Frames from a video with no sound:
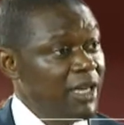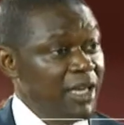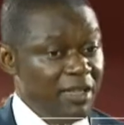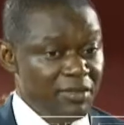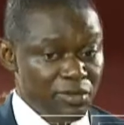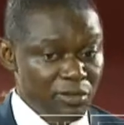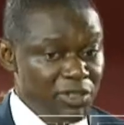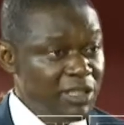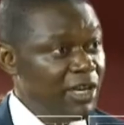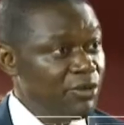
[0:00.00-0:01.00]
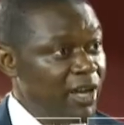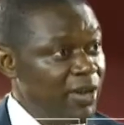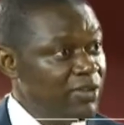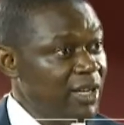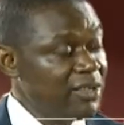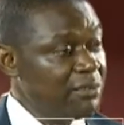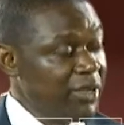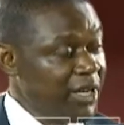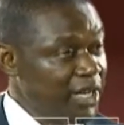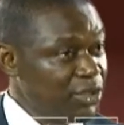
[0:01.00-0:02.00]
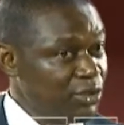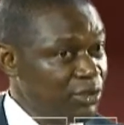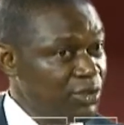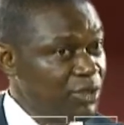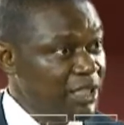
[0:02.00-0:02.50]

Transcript: It's something that you can use as a pre-election